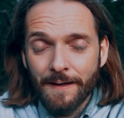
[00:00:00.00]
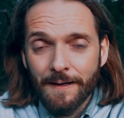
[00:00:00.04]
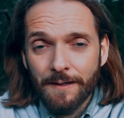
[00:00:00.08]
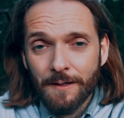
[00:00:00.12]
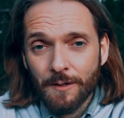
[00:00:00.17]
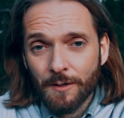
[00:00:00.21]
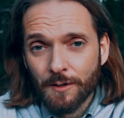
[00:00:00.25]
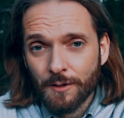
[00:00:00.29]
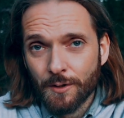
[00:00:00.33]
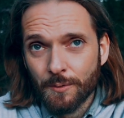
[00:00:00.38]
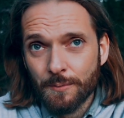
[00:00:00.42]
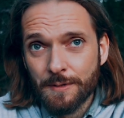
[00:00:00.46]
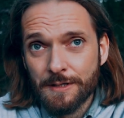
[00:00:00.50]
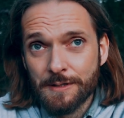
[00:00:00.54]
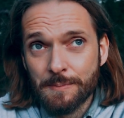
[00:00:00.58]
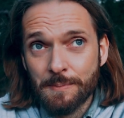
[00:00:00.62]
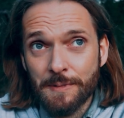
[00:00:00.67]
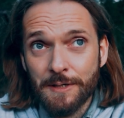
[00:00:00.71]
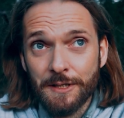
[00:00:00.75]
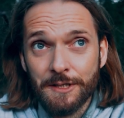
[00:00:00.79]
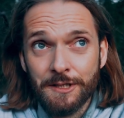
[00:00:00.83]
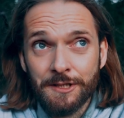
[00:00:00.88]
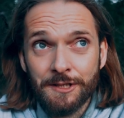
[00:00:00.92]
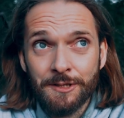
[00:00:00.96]
You can always
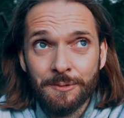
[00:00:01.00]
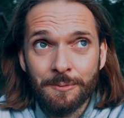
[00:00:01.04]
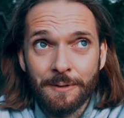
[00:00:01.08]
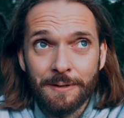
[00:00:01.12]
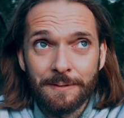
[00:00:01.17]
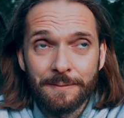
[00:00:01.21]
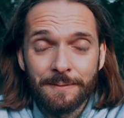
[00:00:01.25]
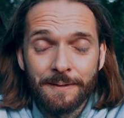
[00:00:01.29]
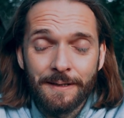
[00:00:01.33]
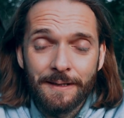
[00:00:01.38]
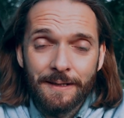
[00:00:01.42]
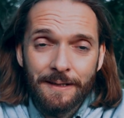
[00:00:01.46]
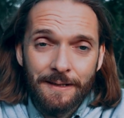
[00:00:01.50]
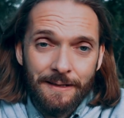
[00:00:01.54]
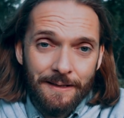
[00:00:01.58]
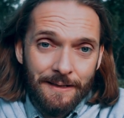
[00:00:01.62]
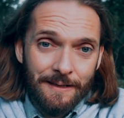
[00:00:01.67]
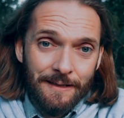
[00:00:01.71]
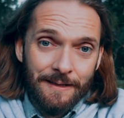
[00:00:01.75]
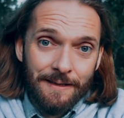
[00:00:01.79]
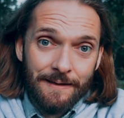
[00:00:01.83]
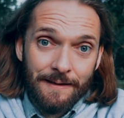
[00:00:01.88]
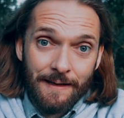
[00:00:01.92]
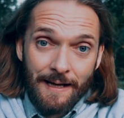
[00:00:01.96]
make sure
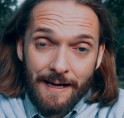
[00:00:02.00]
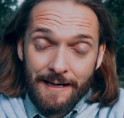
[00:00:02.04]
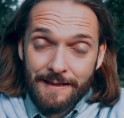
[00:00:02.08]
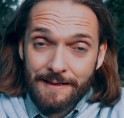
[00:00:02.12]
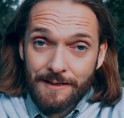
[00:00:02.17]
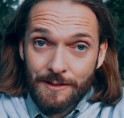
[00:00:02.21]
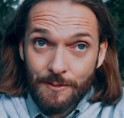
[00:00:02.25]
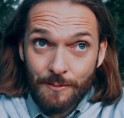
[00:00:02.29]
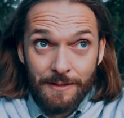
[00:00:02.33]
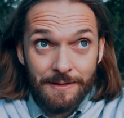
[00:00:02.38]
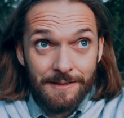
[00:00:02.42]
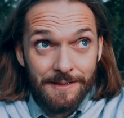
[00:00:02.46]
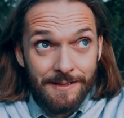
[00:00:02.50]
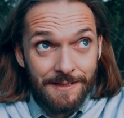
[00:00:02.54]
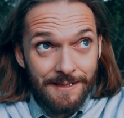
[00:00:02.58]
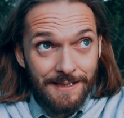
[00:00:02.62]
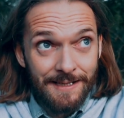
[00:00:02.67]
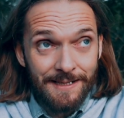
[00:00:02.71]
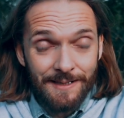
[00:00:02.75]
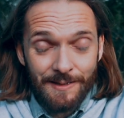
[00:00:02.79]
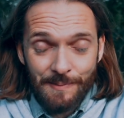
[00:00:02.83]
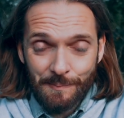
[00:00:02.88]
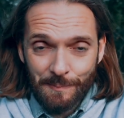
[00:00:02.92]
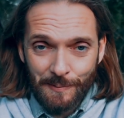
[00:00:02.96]
that you can
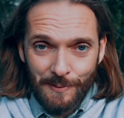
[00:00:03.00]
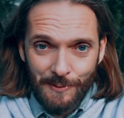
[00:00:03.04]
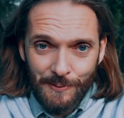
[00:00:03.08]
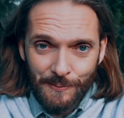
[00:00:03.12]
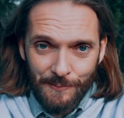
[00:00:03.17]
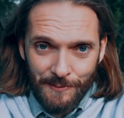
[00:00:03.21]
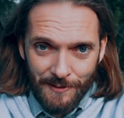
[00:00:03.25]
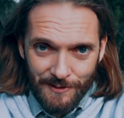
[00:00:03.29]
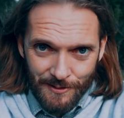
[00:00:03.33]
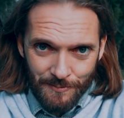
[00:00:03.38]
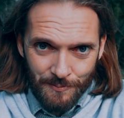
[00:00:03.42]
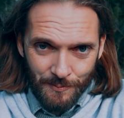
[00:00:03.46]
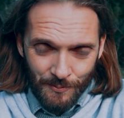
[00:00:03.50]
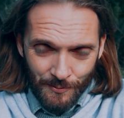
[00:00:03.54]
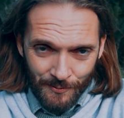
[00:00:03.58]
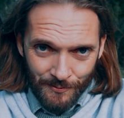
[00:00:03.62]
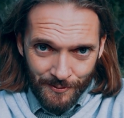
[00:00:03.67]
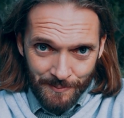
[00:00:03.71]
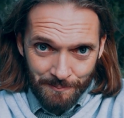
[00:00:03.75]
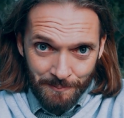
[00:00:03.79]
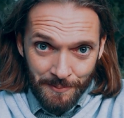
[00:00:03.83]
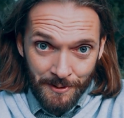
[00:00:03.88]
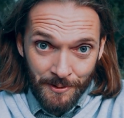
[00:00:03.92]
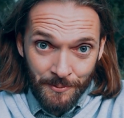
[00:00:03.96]
see the blue, that you know
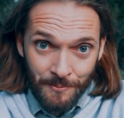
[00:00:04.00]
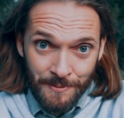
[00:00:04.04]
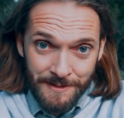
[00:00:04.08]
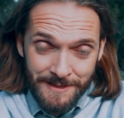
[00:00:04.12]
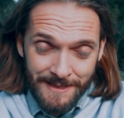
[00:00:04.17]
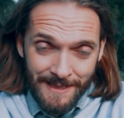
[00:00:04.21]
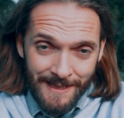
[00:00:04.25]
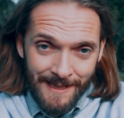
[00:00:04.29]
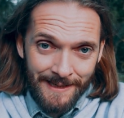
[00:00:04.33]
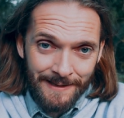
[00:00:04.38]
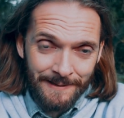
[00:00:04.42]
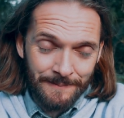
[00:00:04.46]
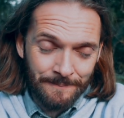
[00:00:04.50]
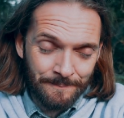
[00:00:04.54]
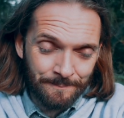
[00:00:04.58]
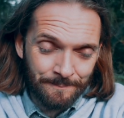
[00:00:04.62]
the blue is there.